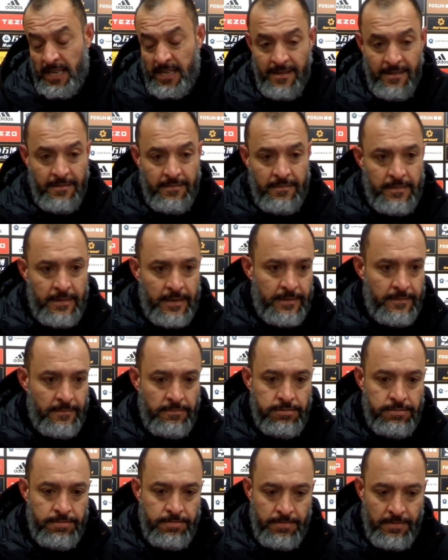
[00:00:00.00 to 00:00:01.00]

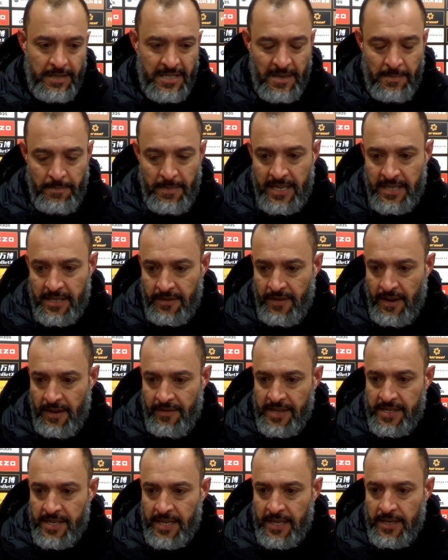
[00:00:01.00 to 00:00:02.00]
It's a mix of
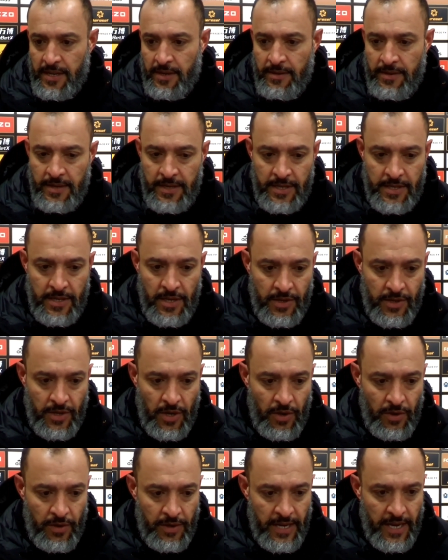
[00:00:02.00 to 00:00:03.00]
everything. No, it's
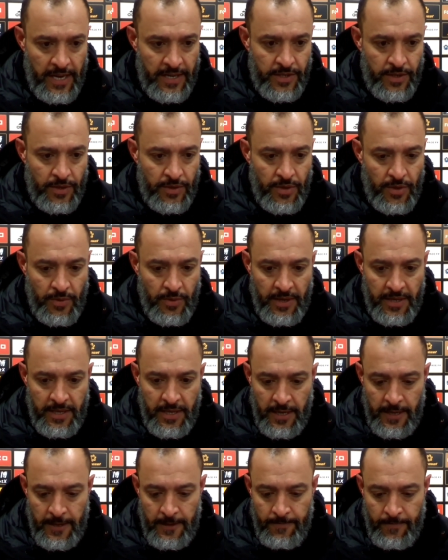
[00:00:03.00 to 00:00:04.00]
not only has to do
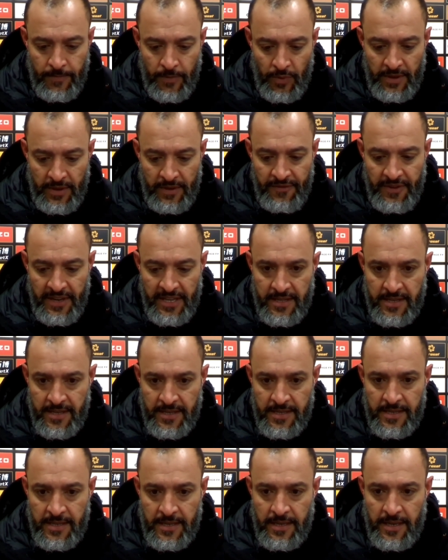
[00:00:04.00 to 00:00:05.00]
with
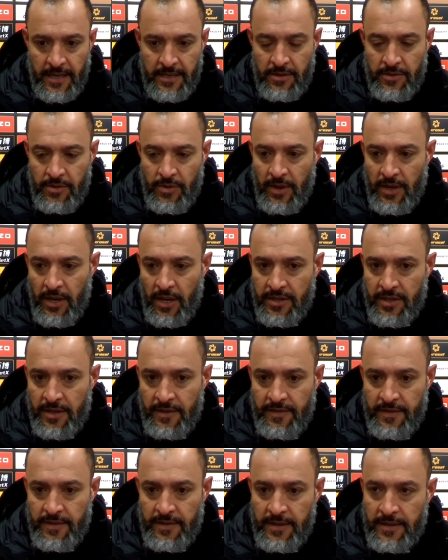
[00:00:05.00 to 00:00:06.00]
fitness. It has to do a lot
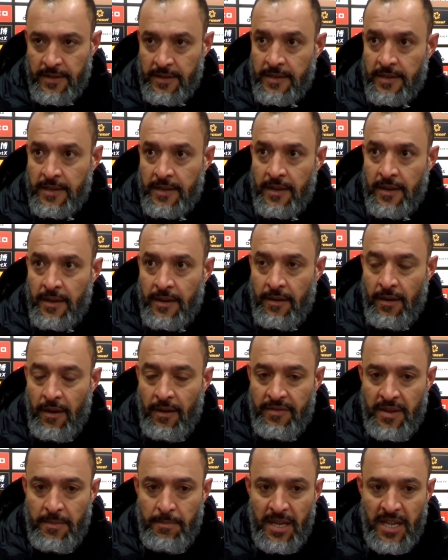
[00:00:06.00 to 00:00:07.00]
of
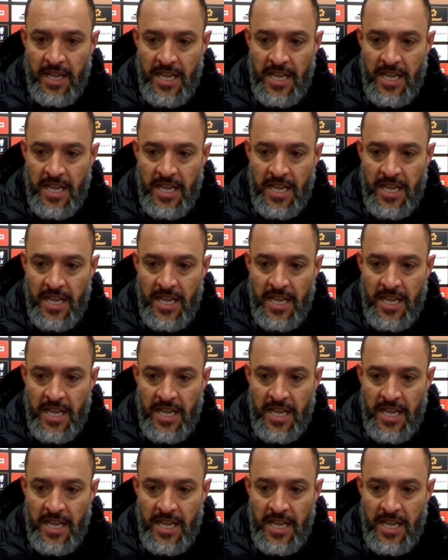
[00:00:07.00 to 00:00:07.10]
the